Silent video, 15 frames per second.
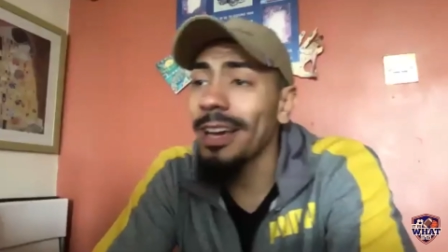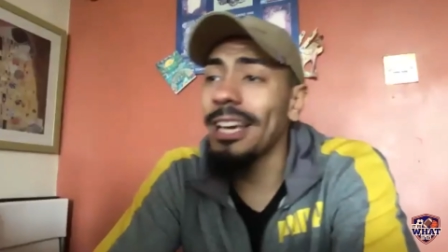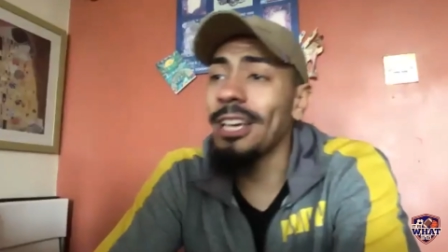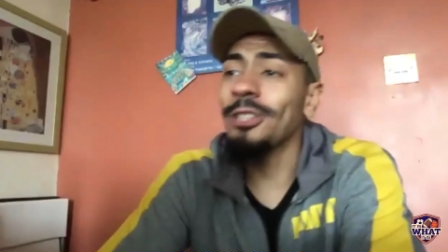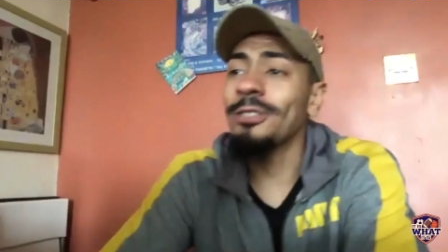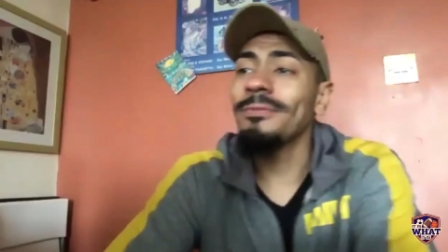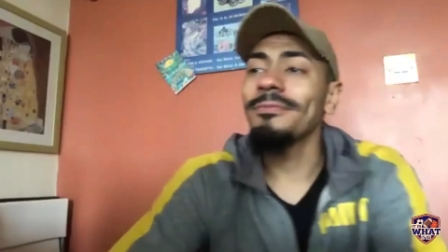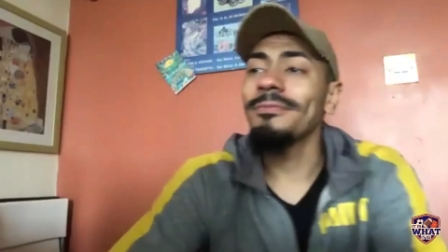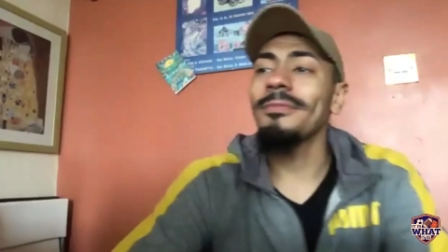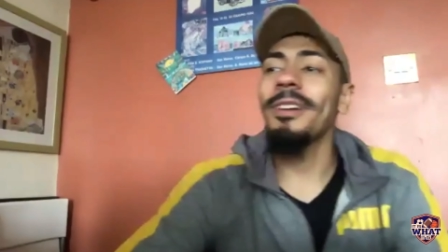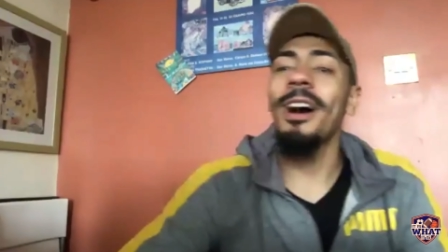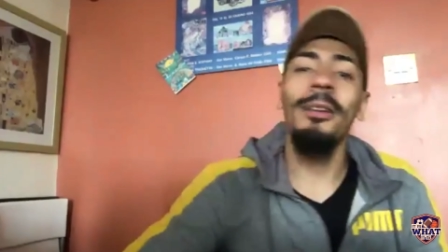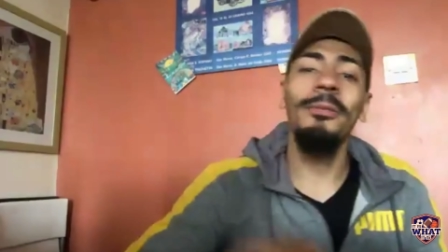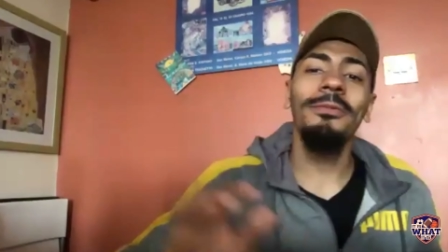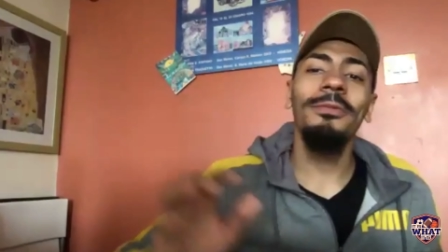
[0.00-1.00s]
you.
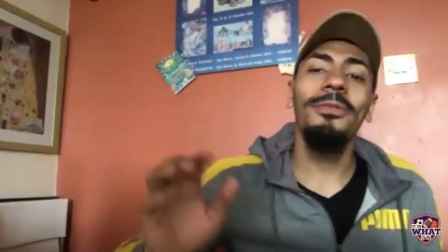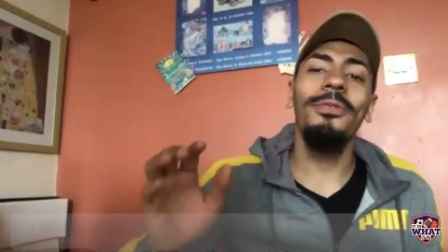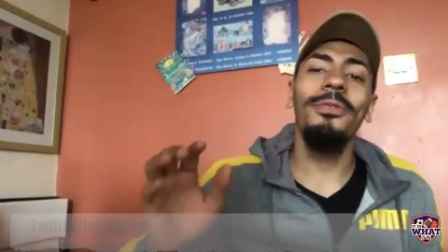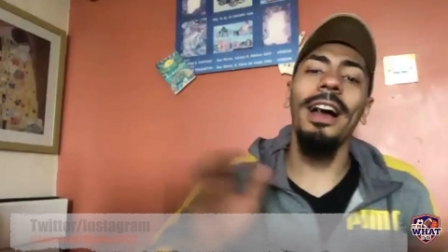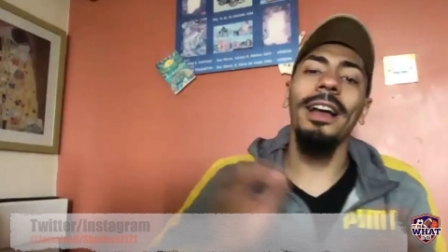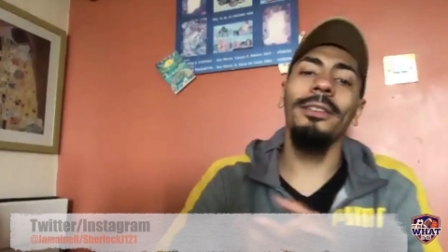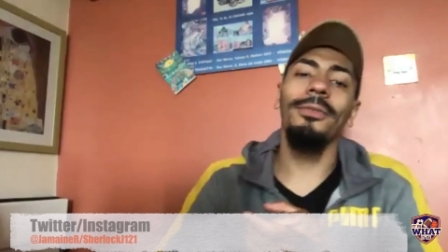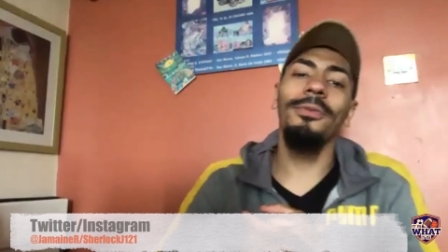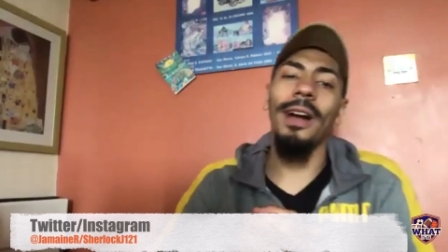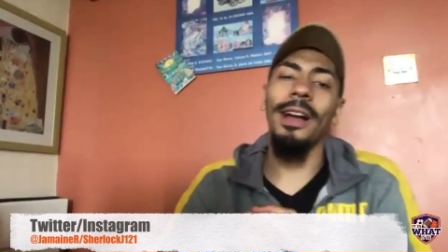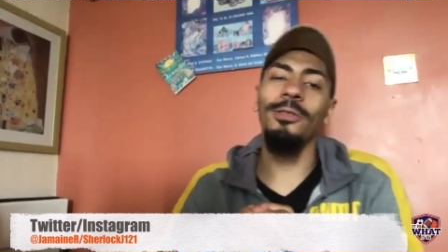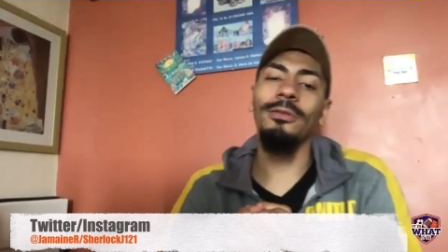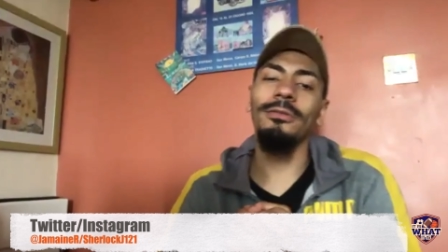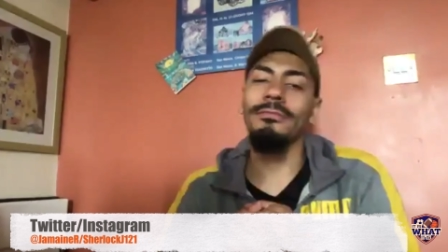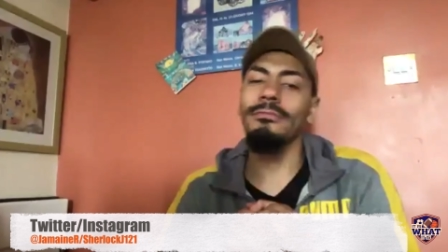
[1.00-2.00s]
Um, fi-
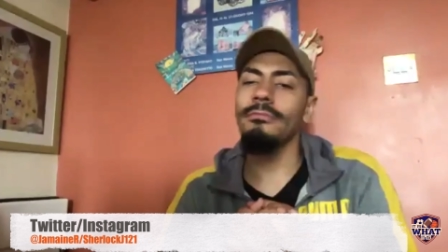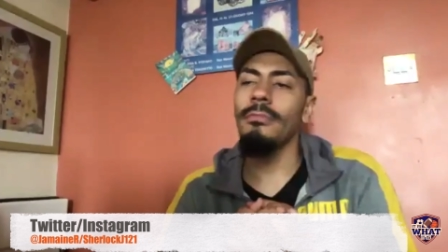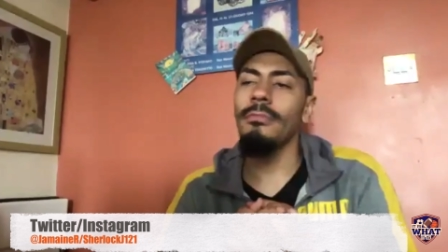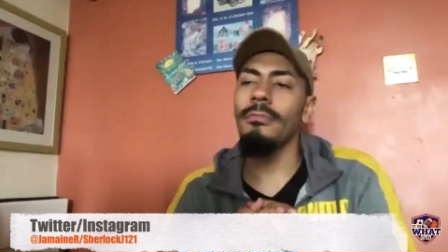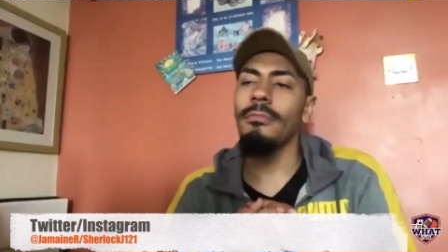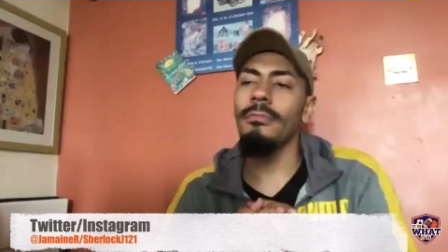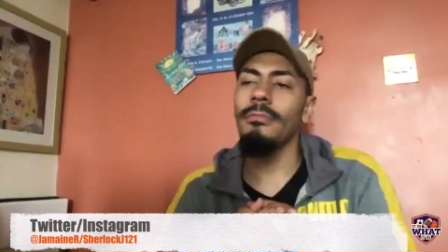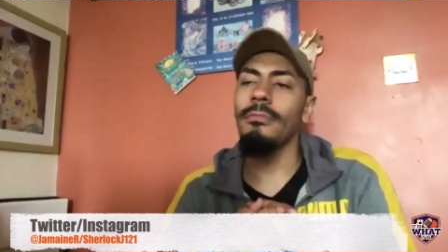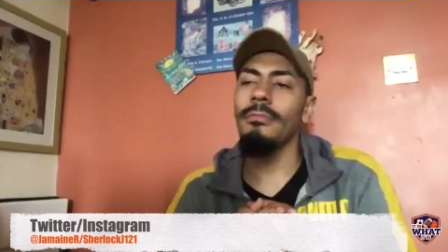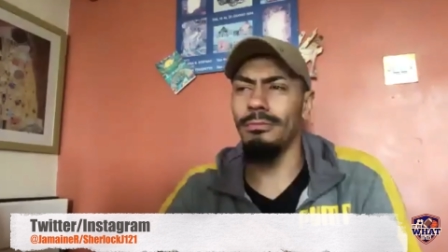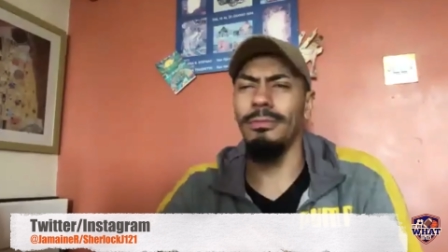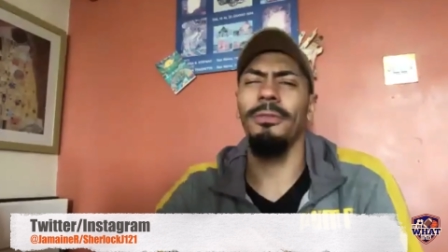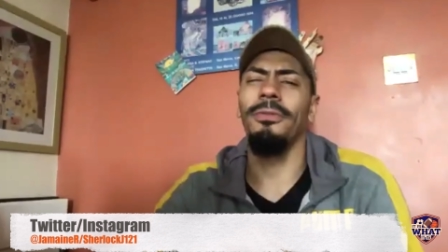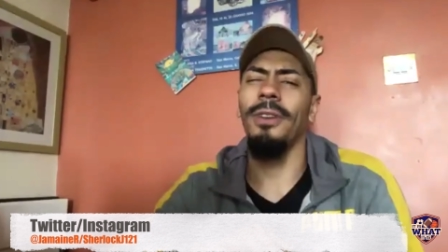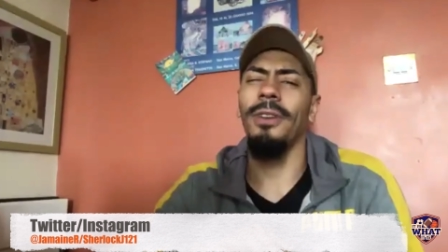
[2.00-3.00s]
final, no, no,
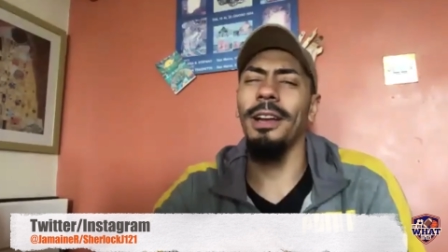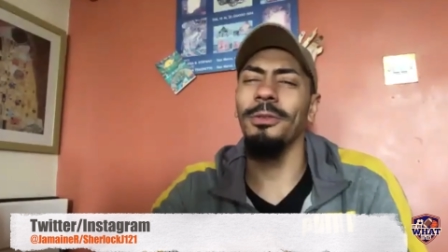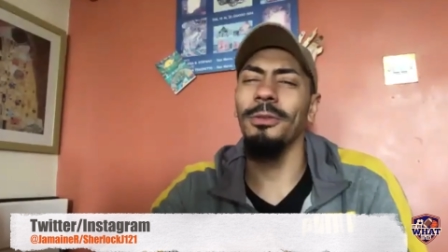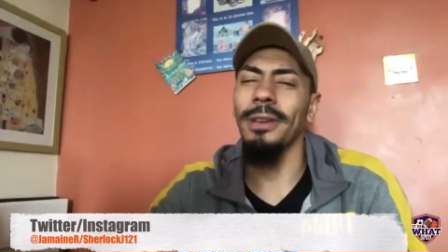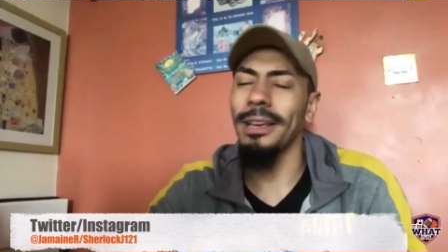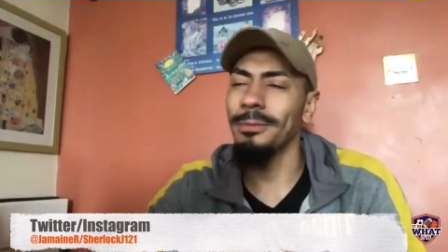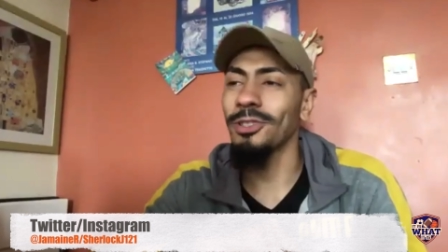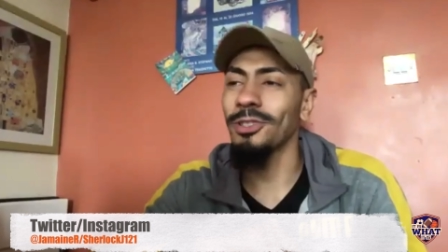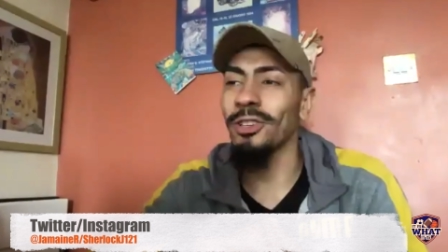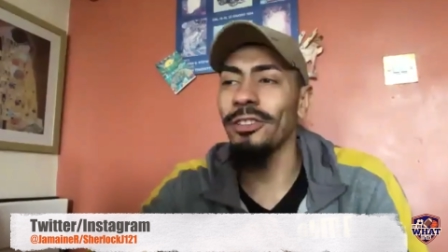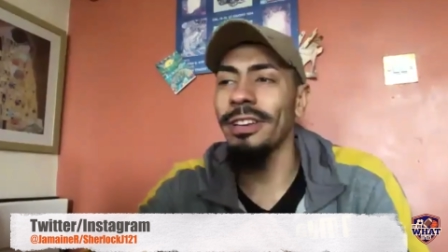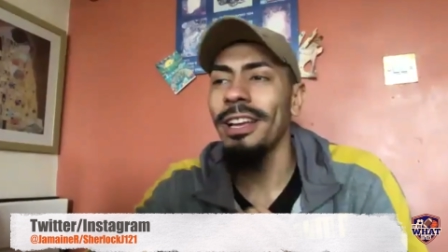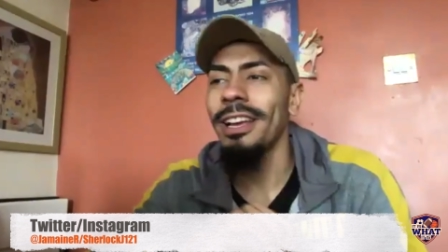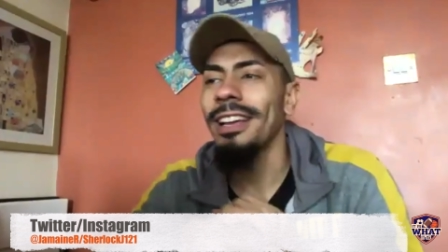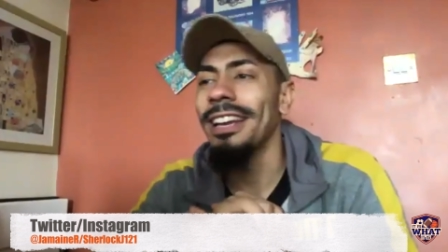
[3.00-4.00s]
not final game. Sorry,
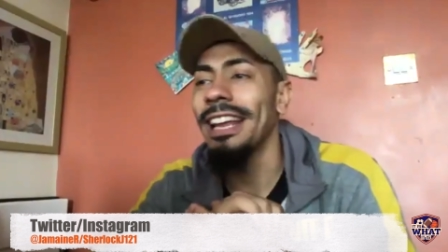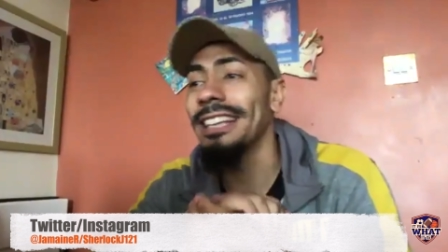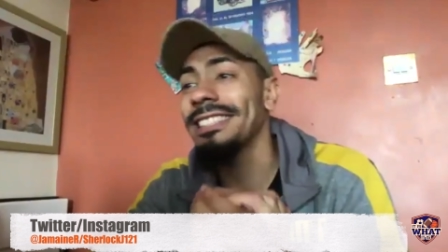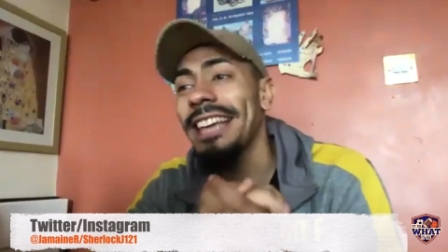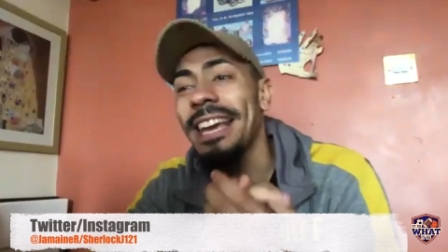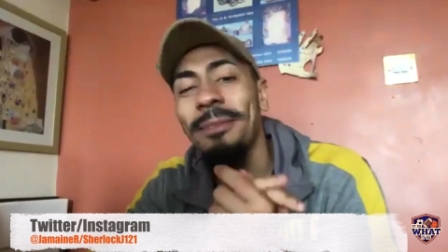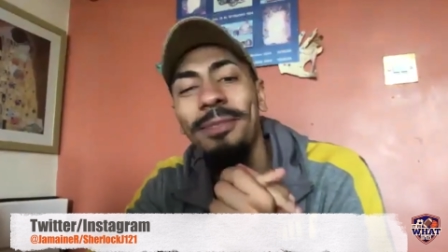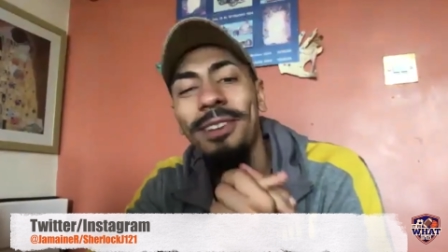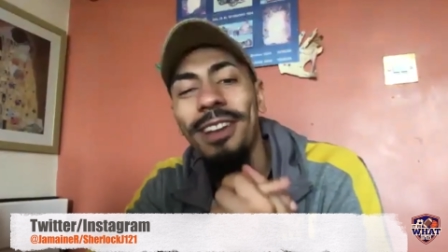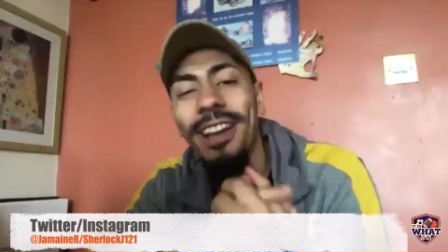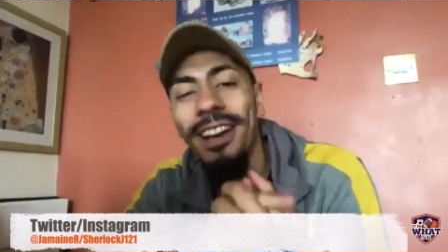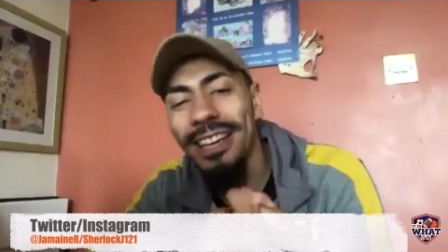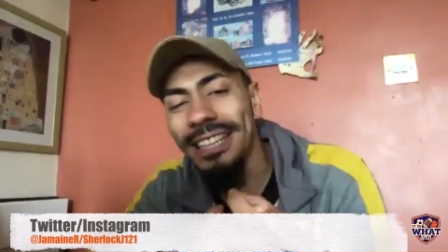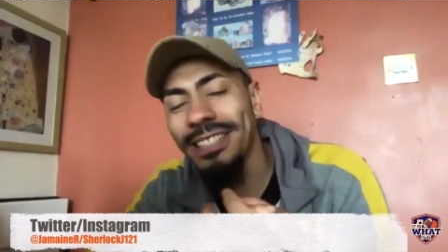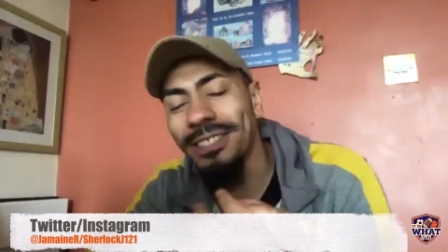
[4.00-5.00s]
next game:
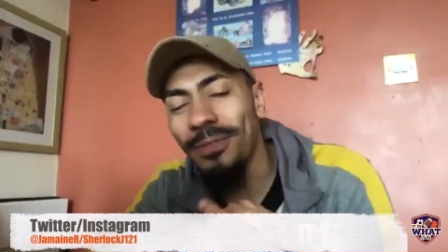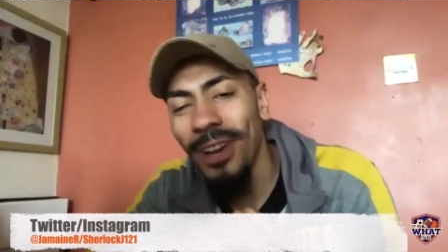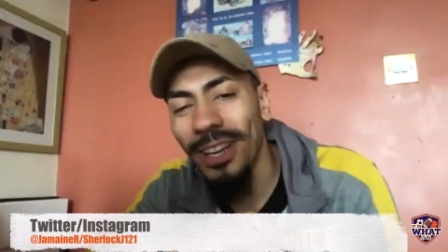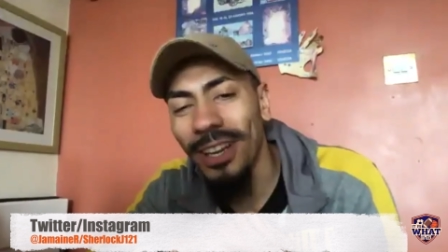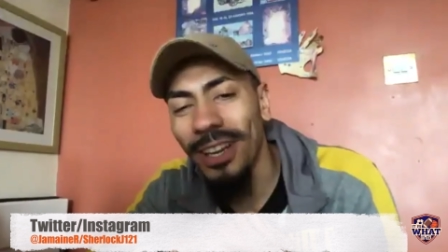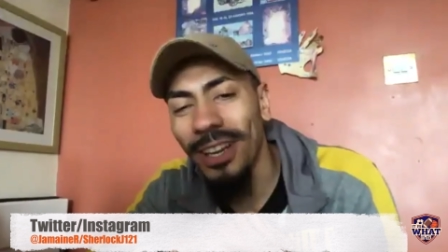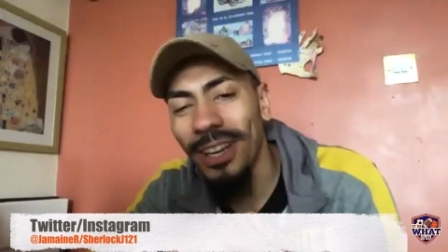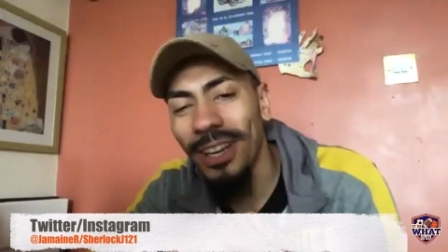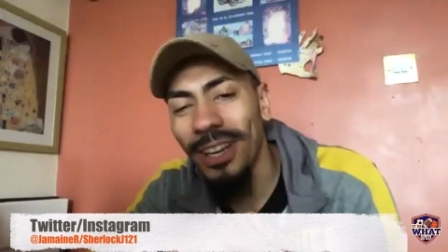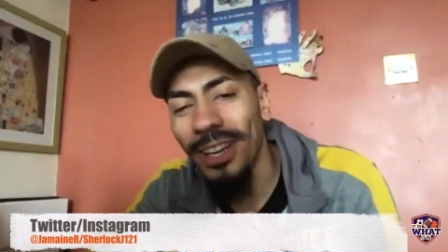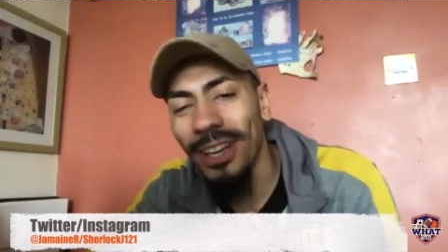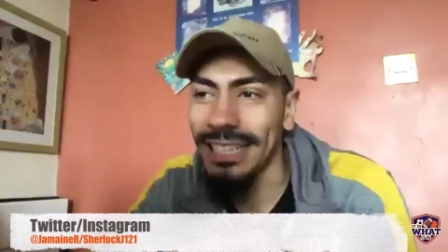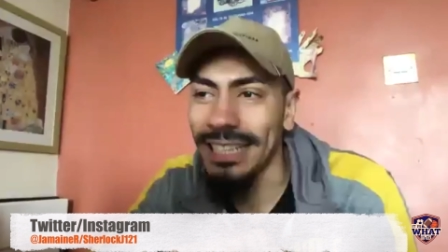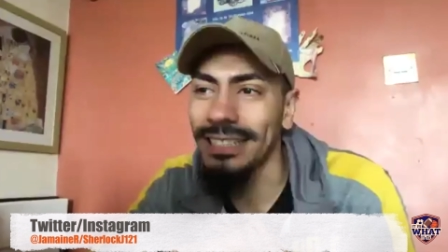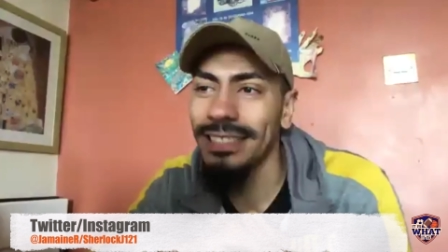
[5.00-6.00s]
Nuggets versus
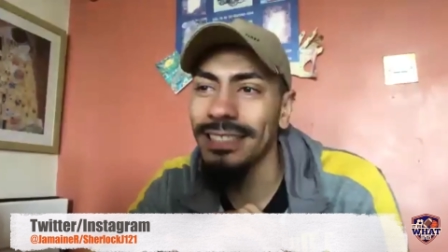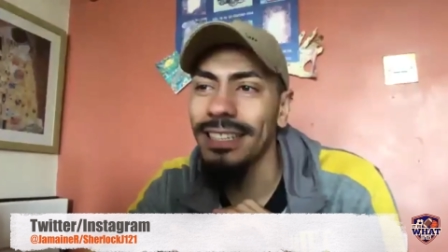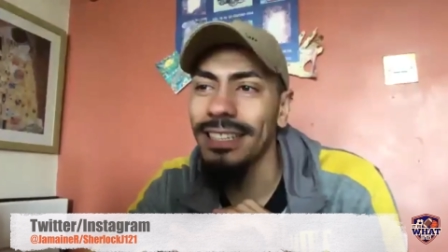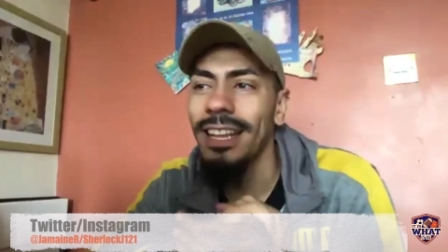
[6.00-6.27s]
Jazz.